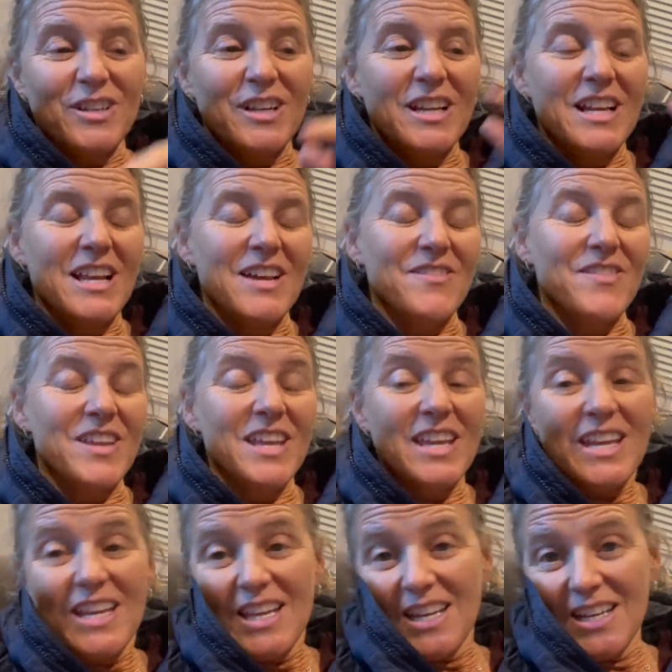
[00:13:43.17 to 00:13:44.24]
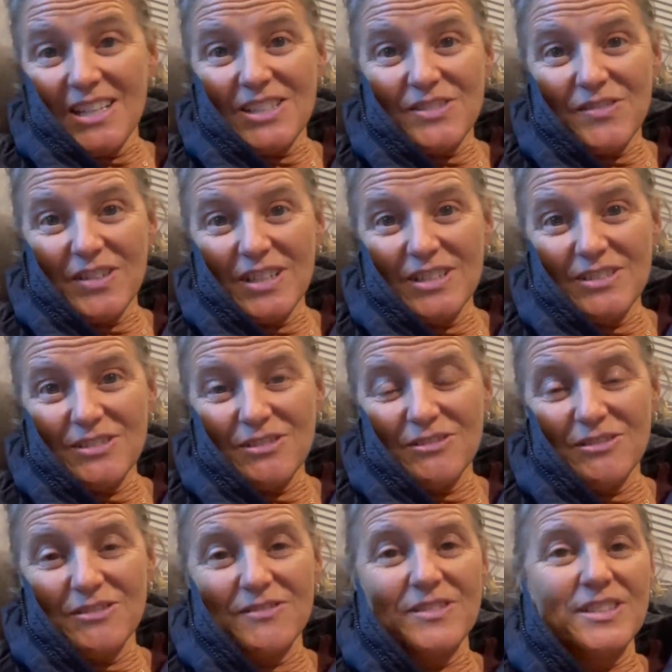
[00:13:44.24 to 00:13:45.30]
and have Katie's friends
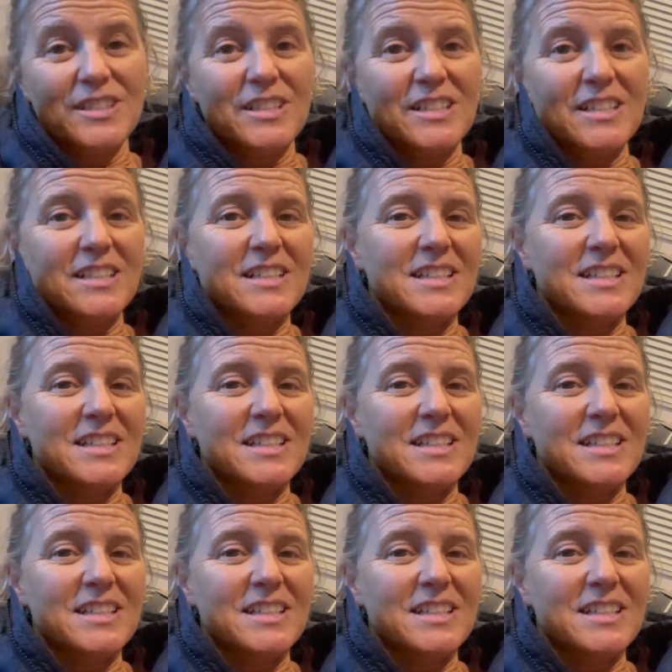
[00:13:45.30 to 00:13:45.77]
over.